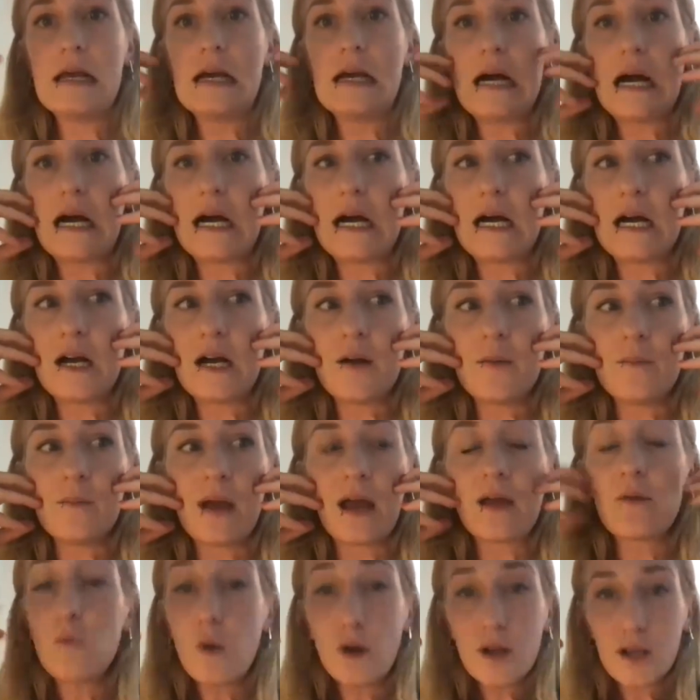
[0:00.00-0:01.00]

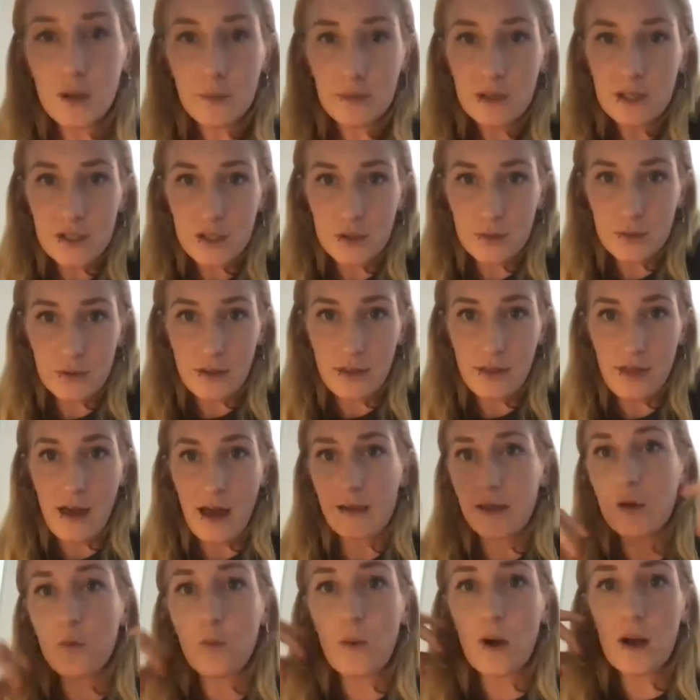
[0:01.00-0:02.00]
And what can we do with that?
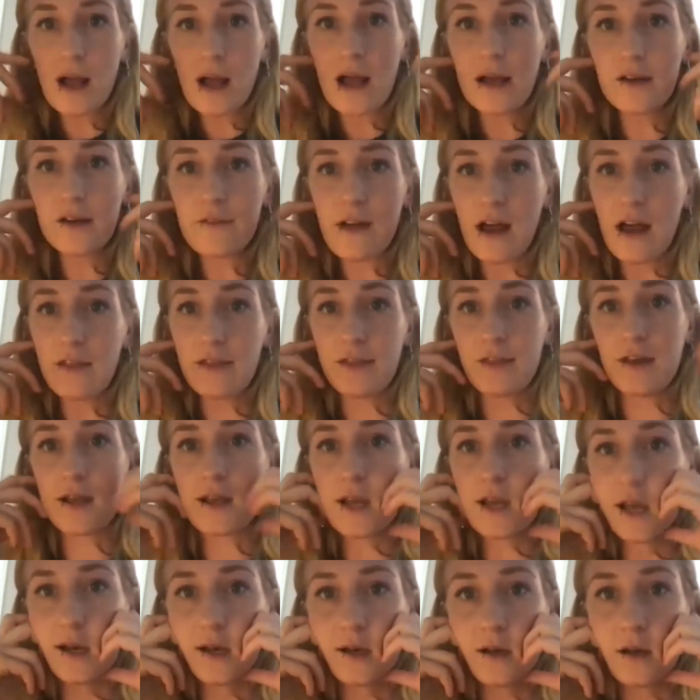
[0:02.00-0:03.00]
Like what kind of ethic
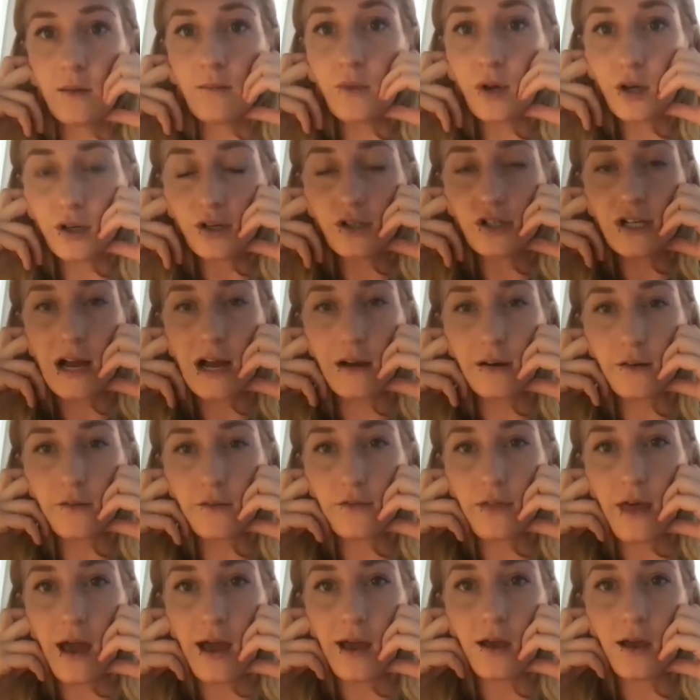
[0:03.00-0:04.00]
can emerge out of
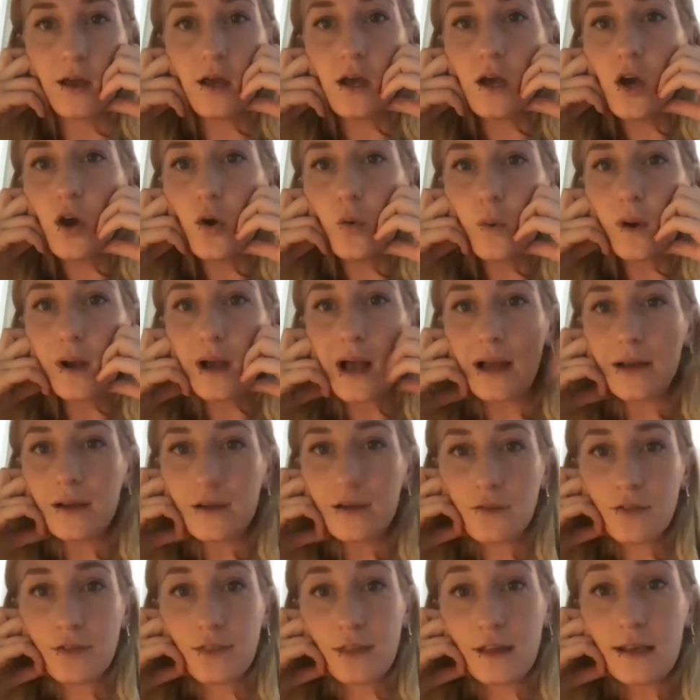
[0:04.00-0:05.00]
that? What kind
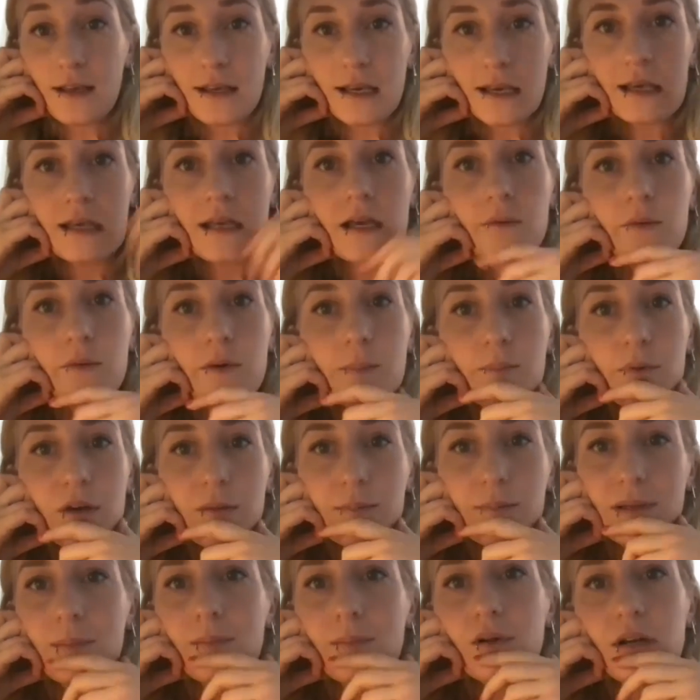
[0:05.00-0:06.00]
of thinking can we bring
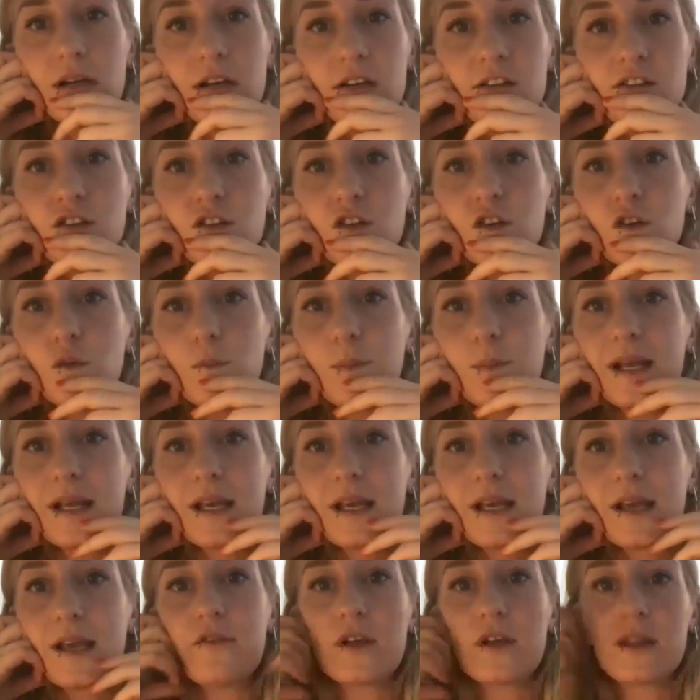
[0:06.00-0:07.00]
people into by
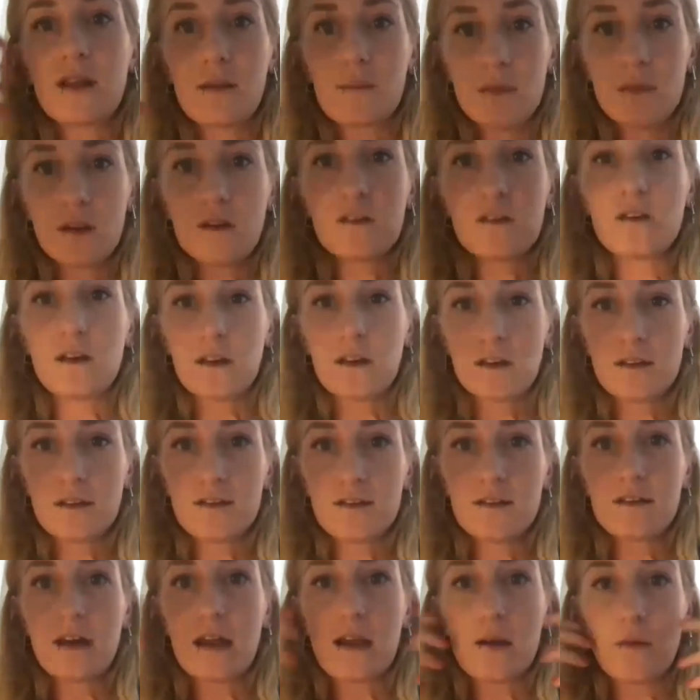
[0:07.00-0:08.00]
giving them this like
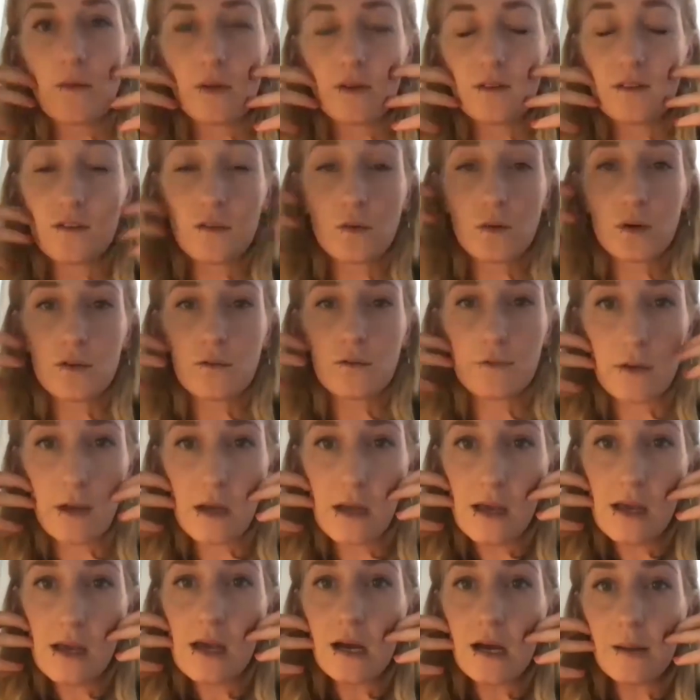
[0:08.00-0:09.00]
state with sort of
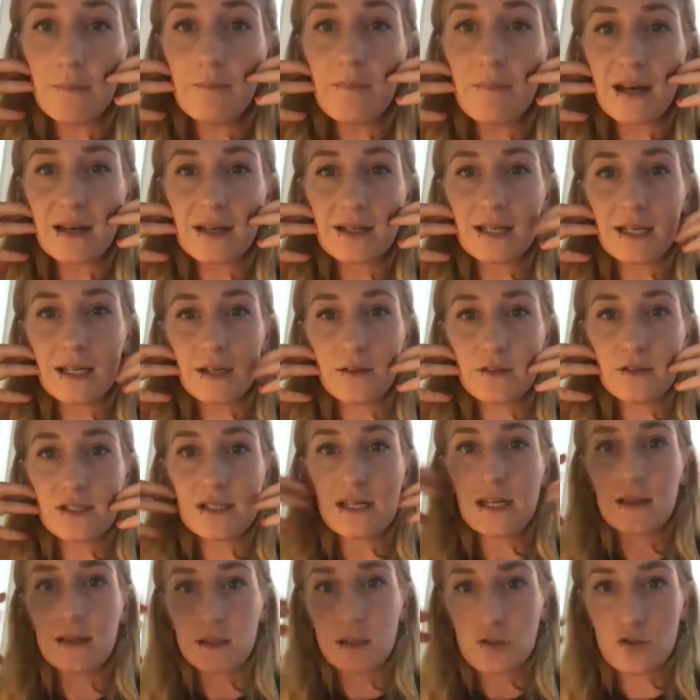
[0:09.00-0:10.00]
a meditative
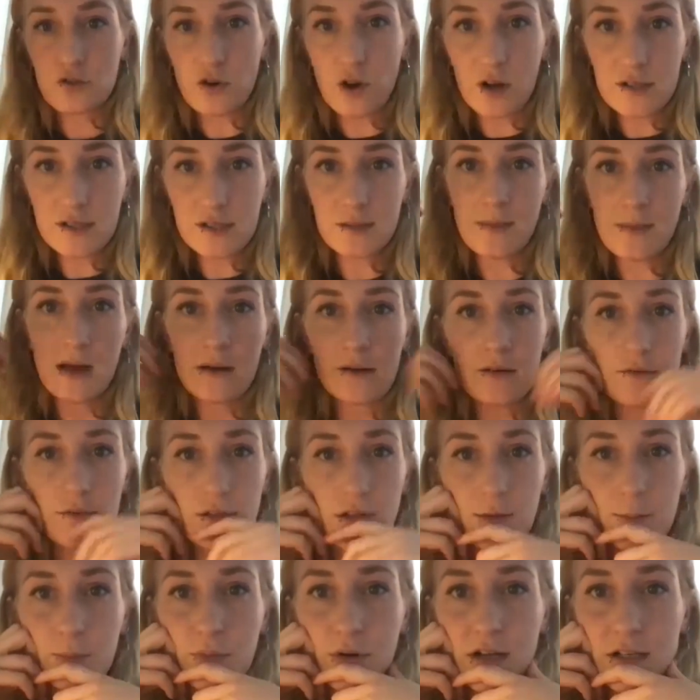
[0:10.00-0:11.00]
state that draws them out of
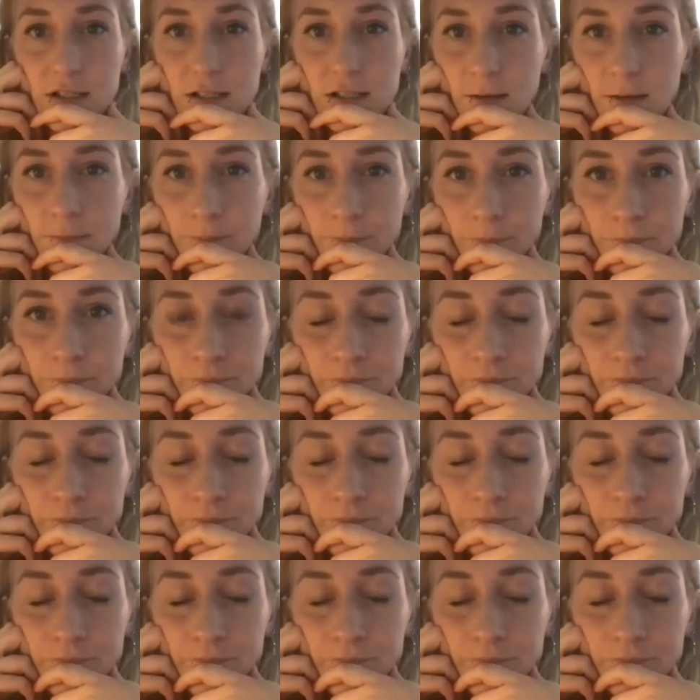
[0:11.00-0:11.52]
their present?